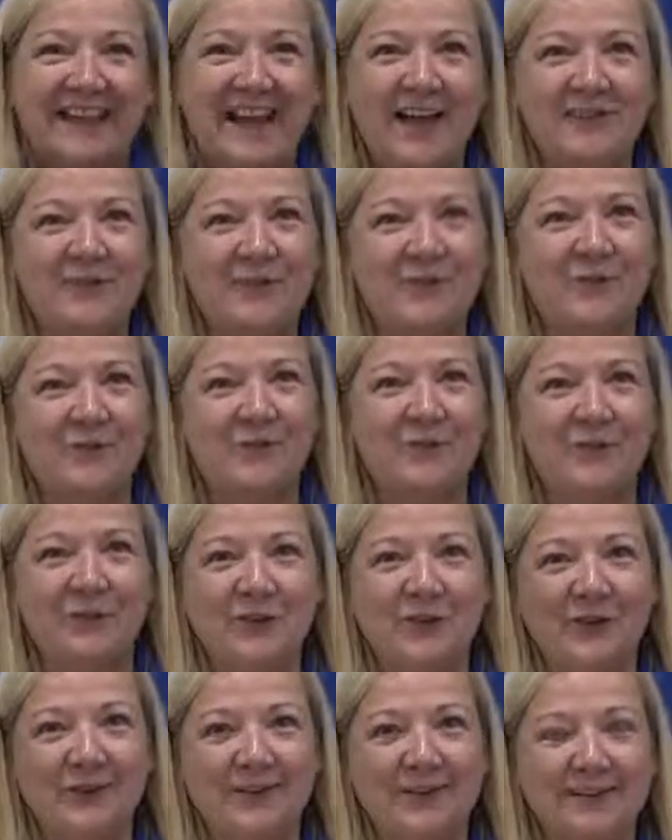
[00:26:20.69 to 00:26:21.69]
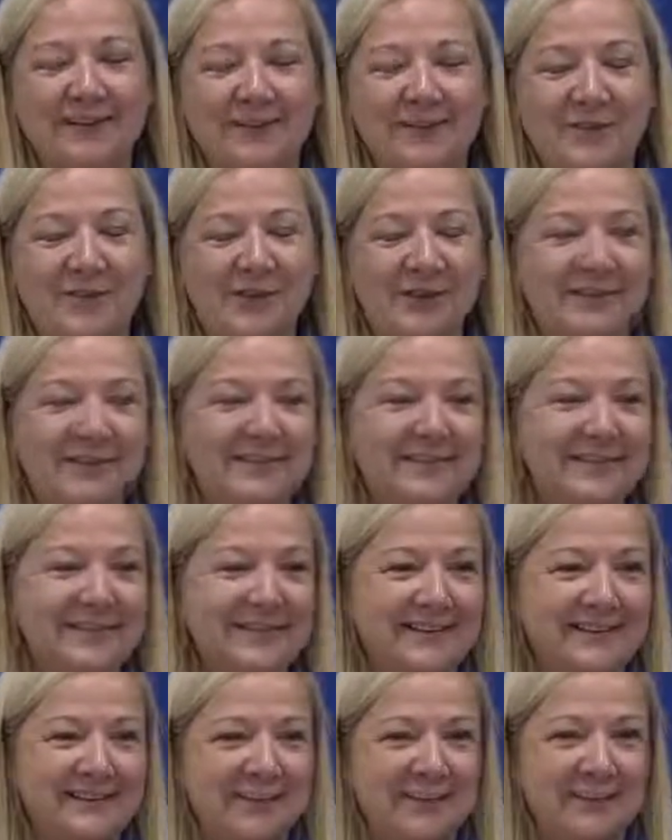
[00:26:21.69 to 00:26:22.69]
haven't worn probably in
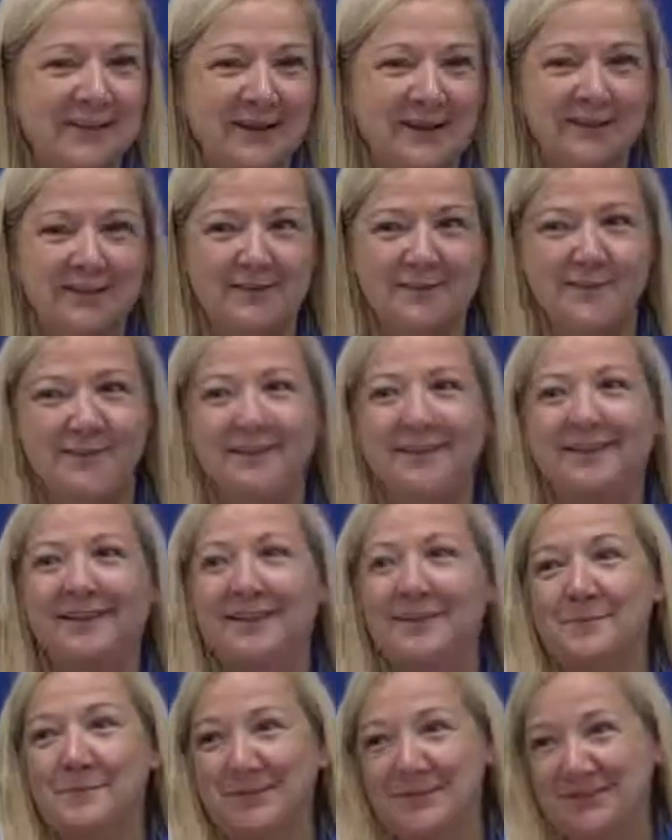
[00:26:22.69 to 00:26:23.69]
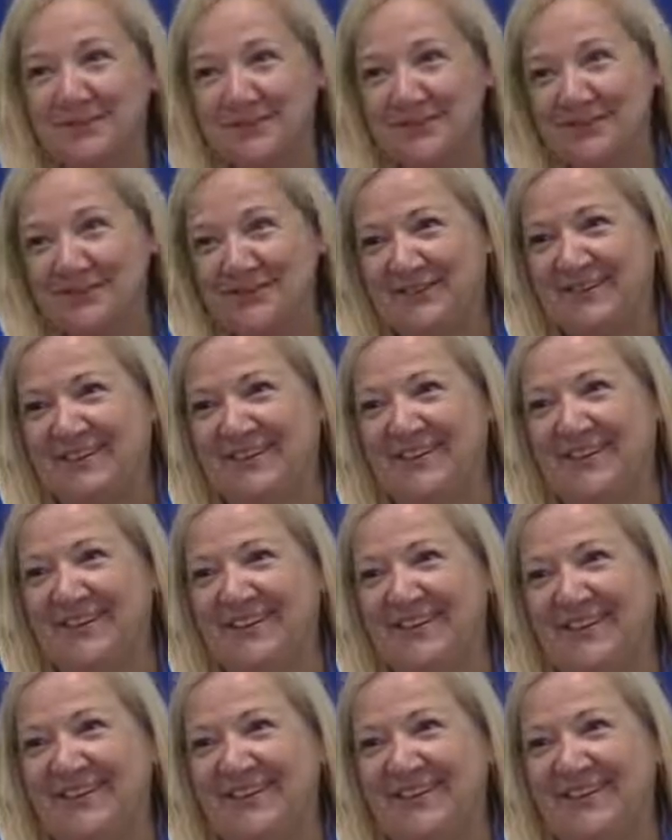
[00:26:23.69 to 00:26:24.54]
6 months, but I love my shoes.